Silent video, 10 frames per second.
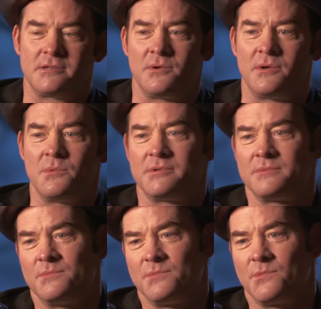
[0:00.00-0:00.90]
So it
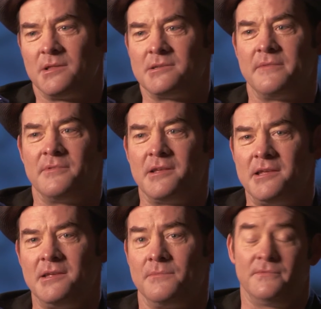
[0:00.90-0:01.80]
was relatively,
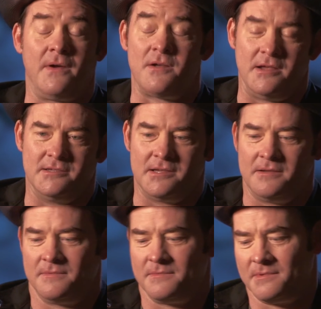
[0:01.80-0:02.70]
e very easy.
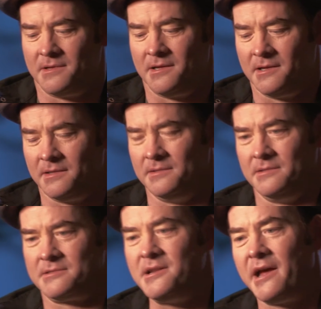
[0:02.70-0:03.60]
Uh,
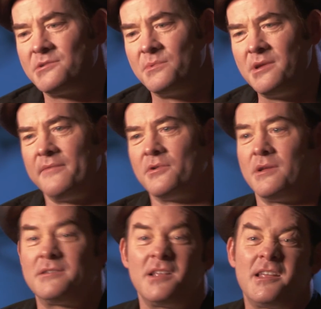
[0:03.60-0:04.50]
it's nice when you have a,
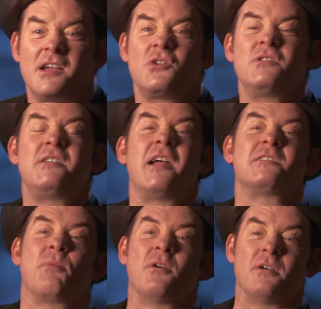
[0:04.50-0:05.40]
it's like a good
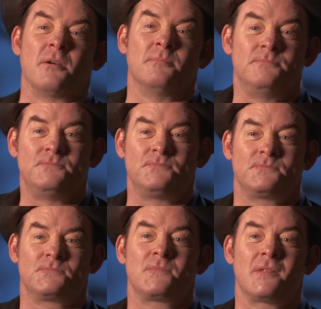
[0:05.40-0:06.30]
dance partner.
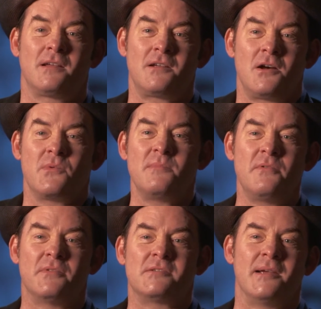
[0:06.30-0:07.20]
Like, oh, we
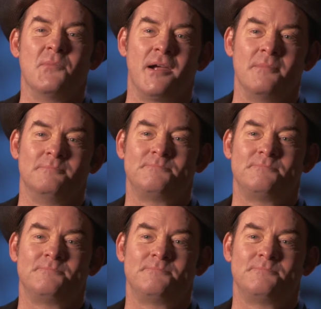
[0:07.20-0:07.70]
move the same way.